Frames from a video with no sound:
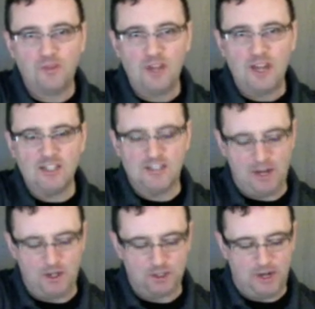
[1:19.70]
set
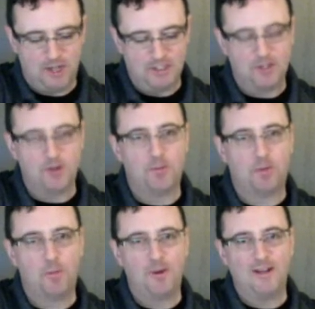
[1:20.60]
your strings to the
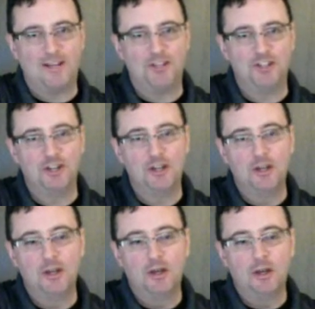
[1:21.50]
appropriate tension
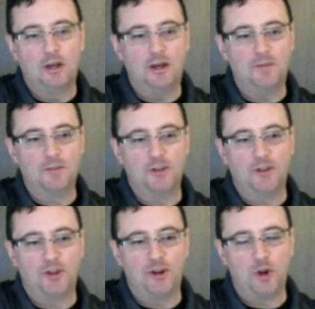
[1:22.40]
so
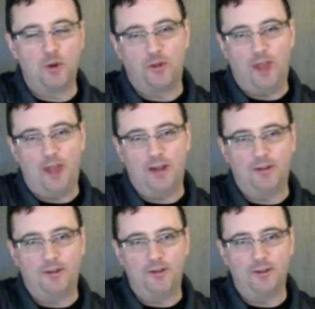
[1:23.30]
that the note
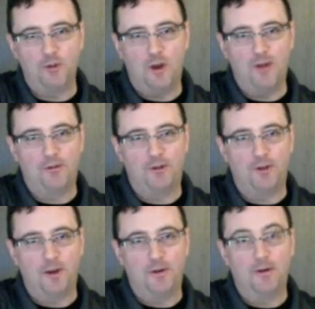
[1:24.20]
that you want to
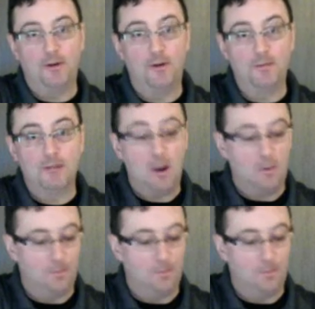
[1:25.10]
come out comes out.